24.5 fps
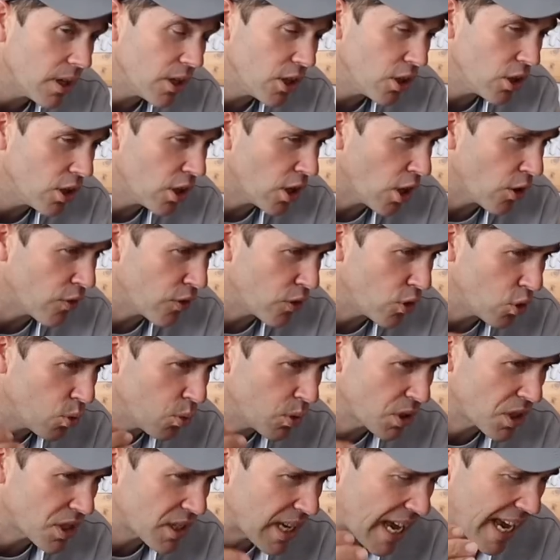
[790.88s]
you know, you were
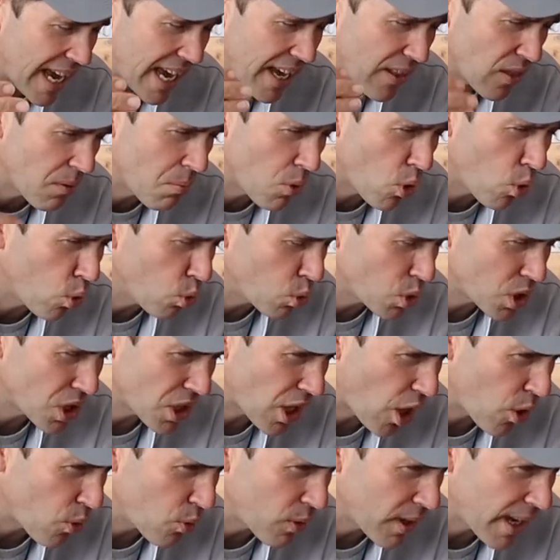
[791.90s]
hitting them all
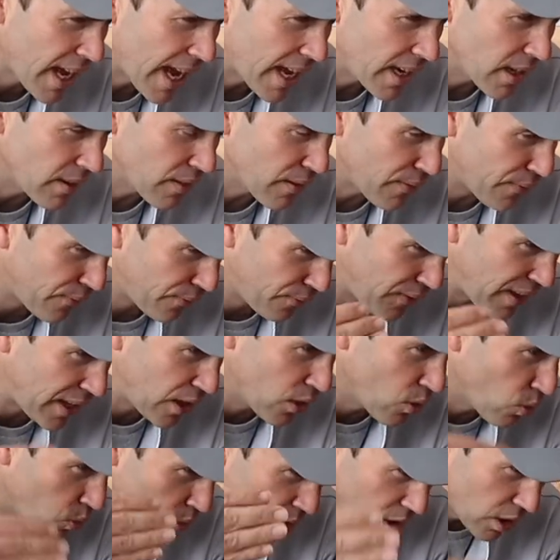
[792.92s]
stone dead, and the
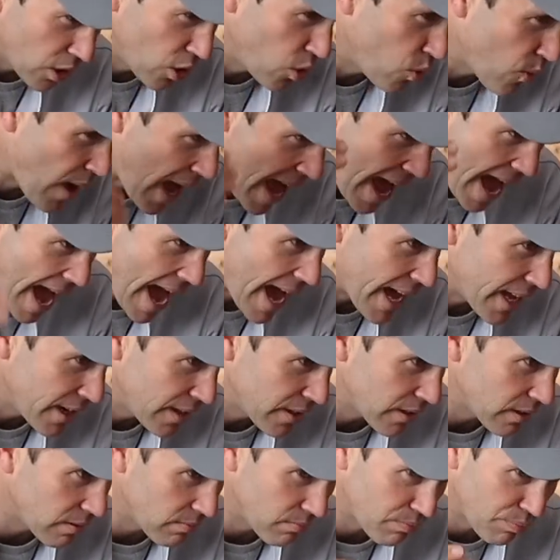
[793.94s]
feel that you had
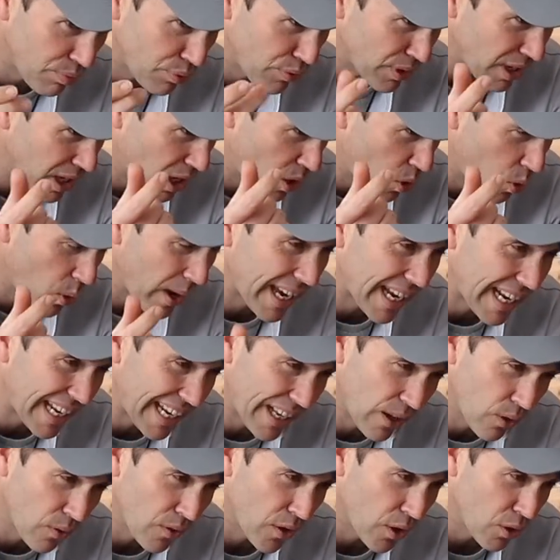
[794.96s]
pretty quickly
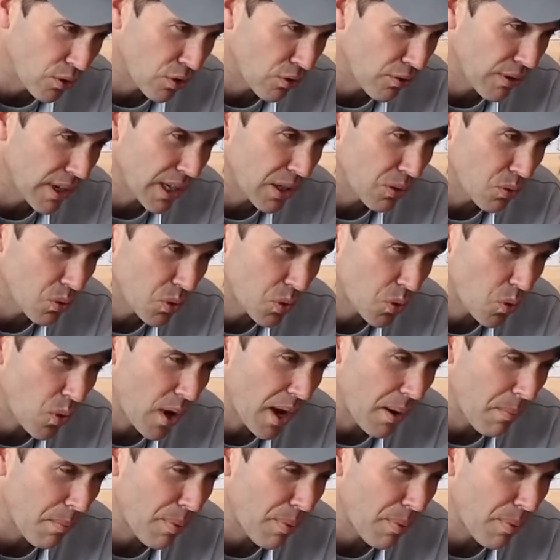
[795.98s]
on those greens was quite